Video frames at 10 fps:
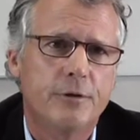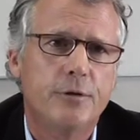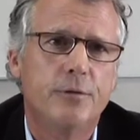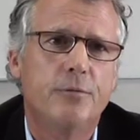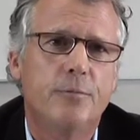
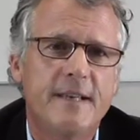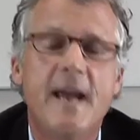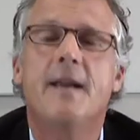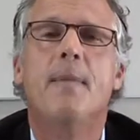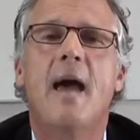to
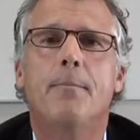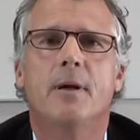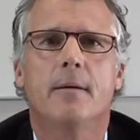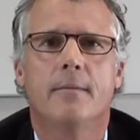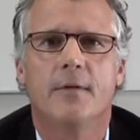data map
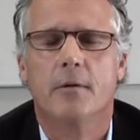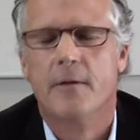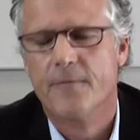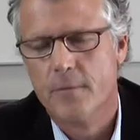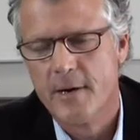their
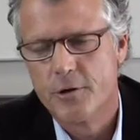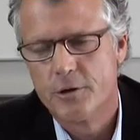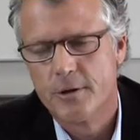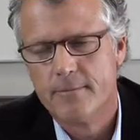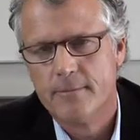
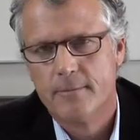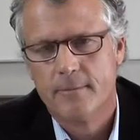information,